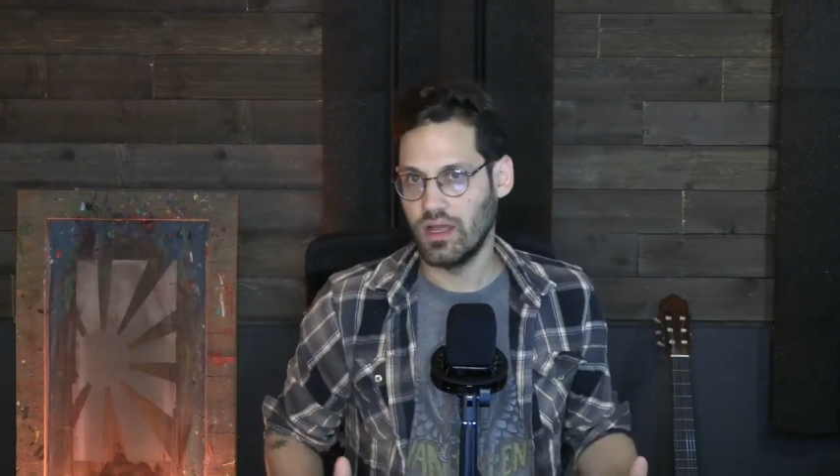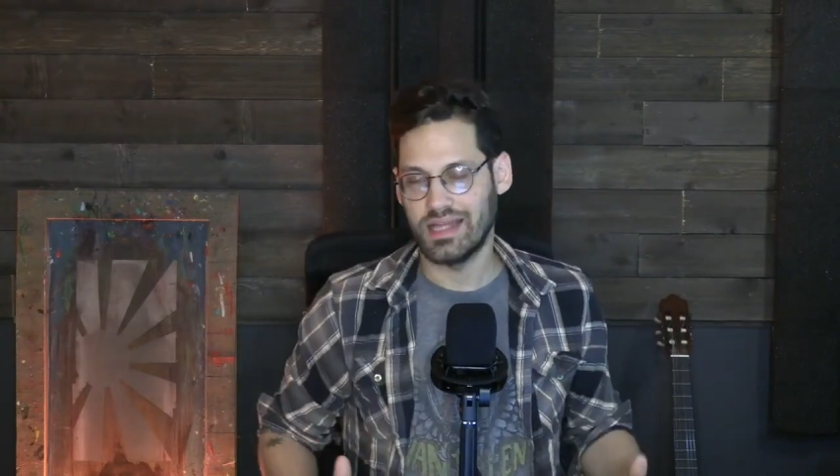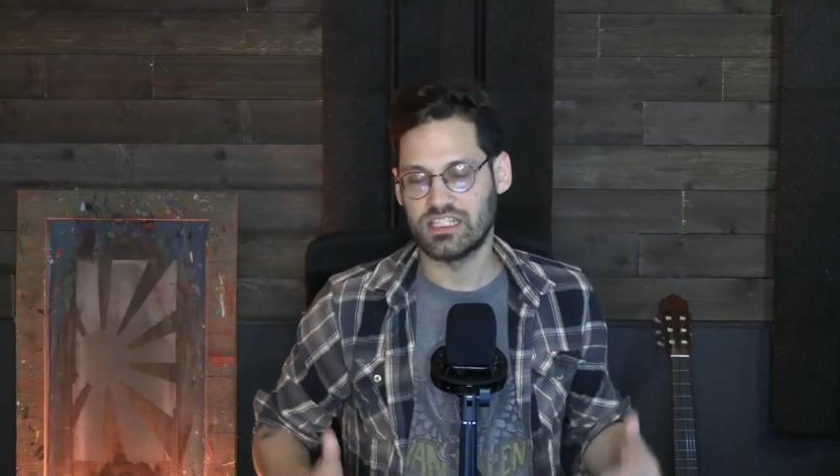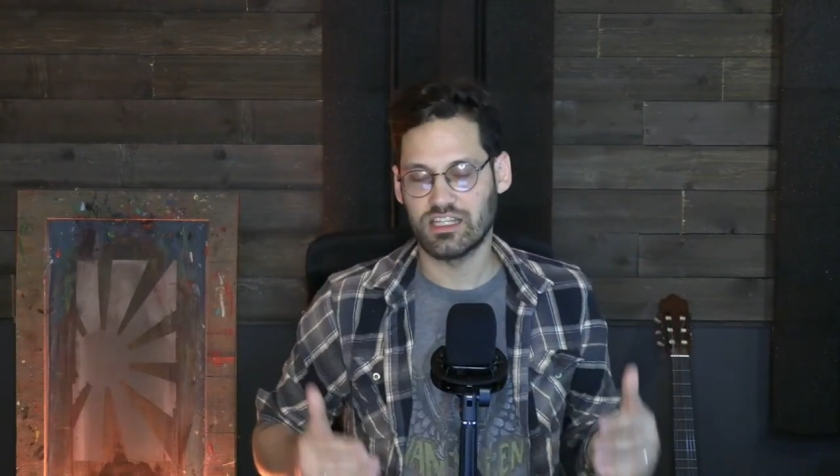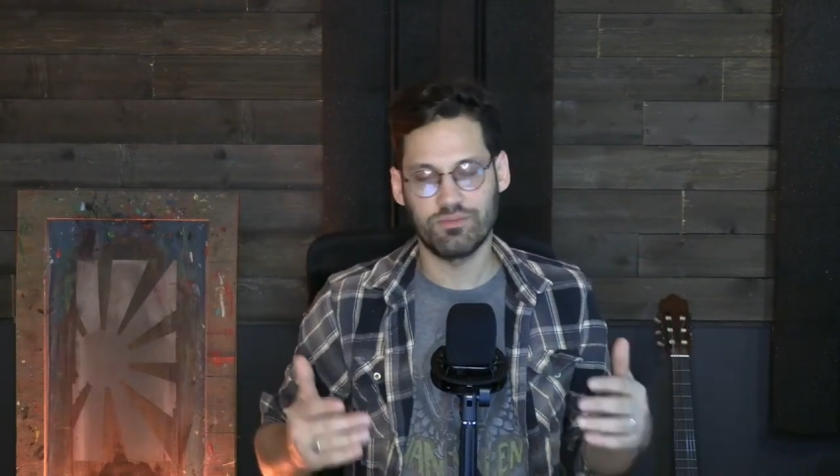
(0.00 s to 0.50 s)

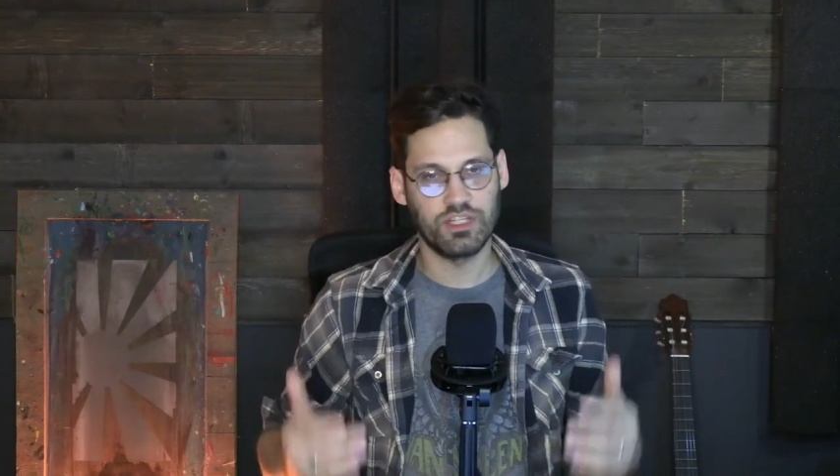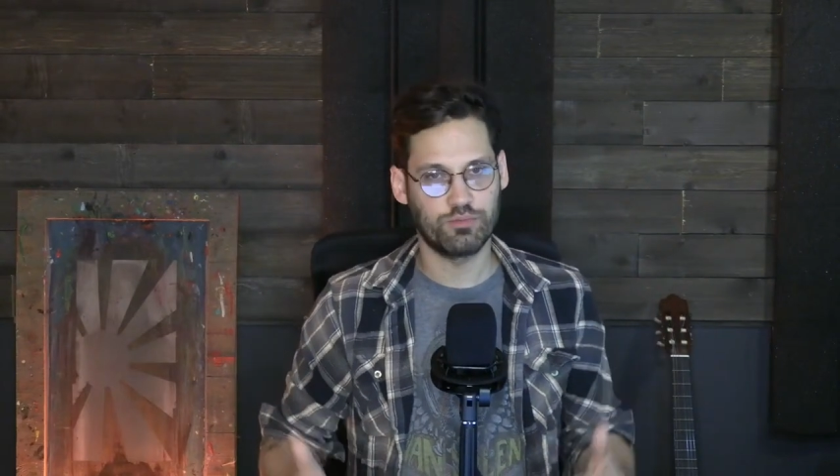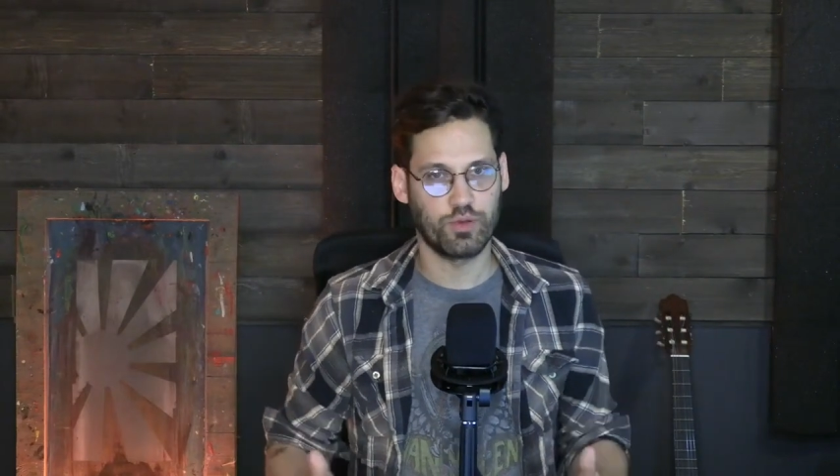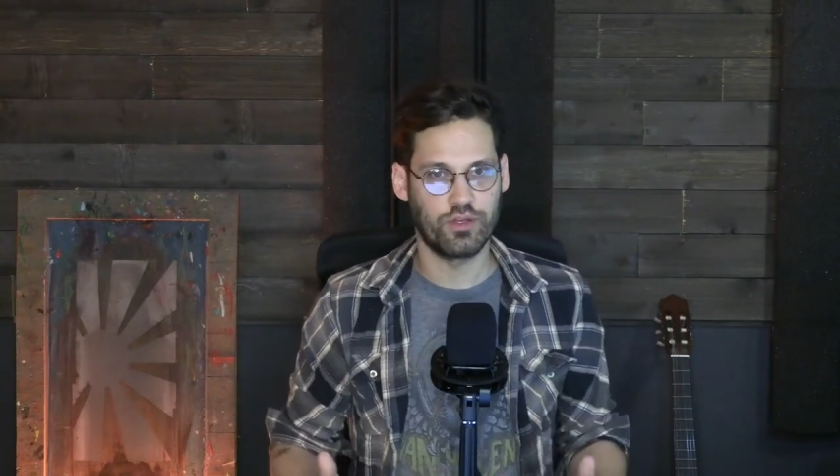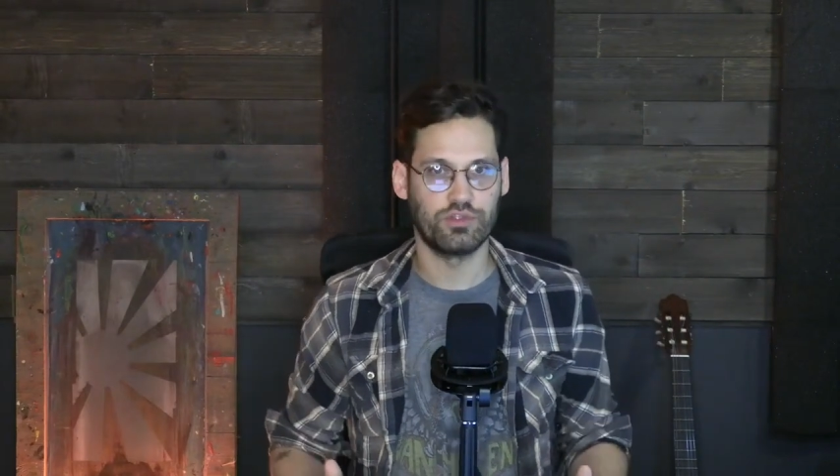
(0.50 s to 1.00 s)
and something's
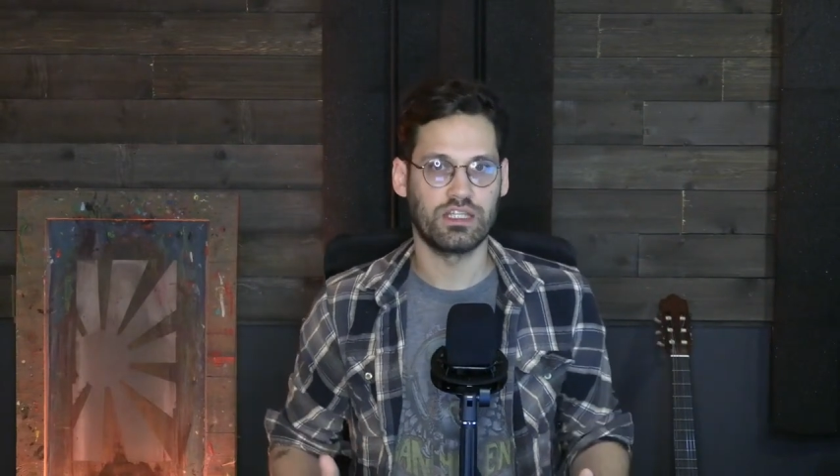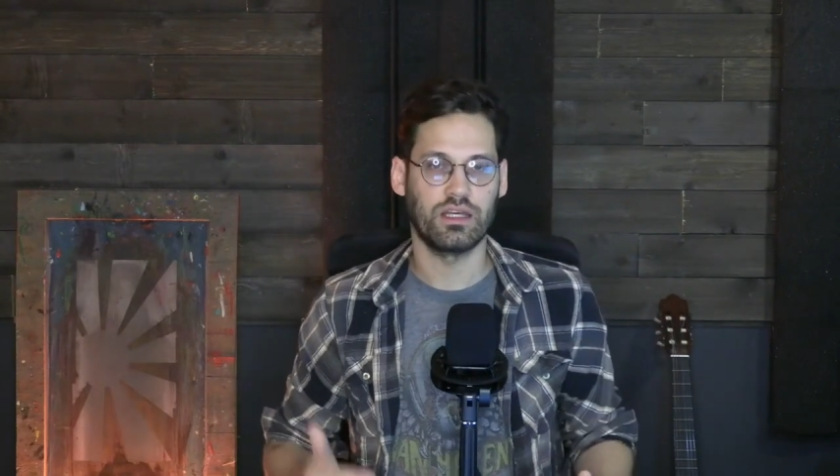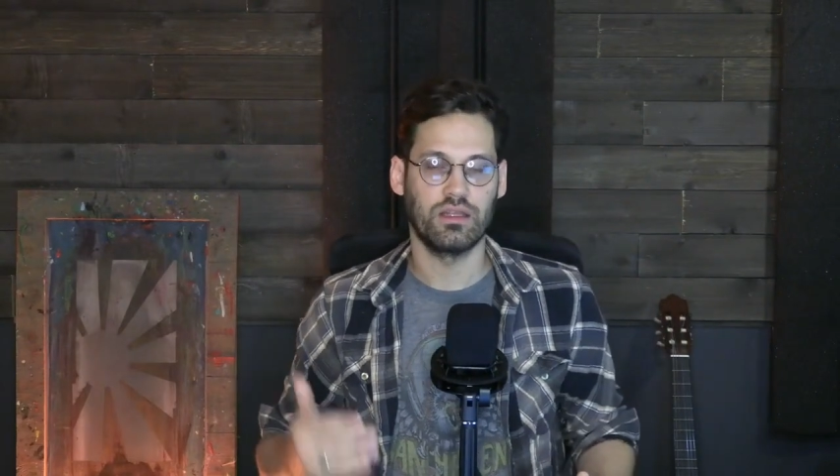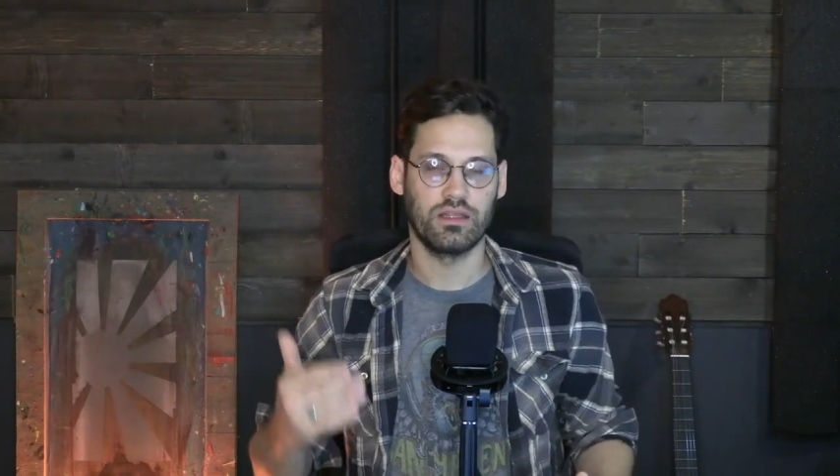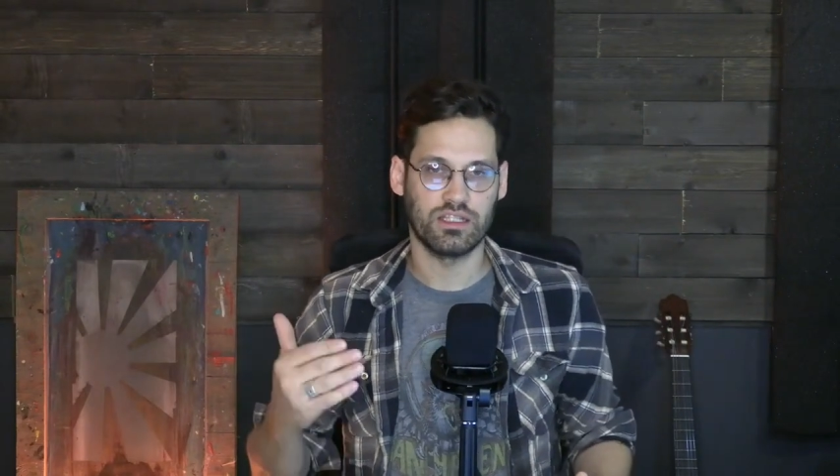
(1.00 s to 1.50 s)

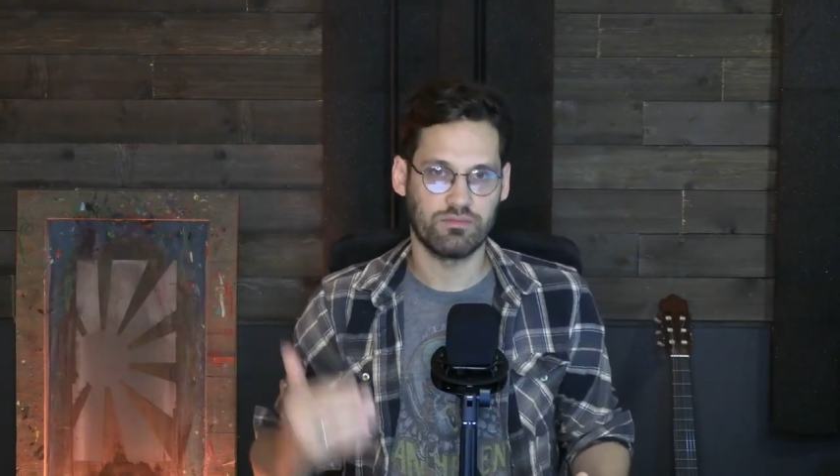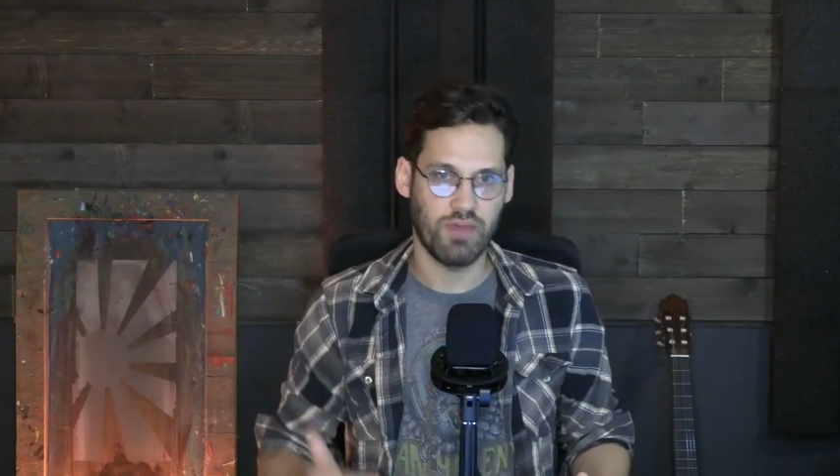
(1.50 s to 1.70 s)
producing this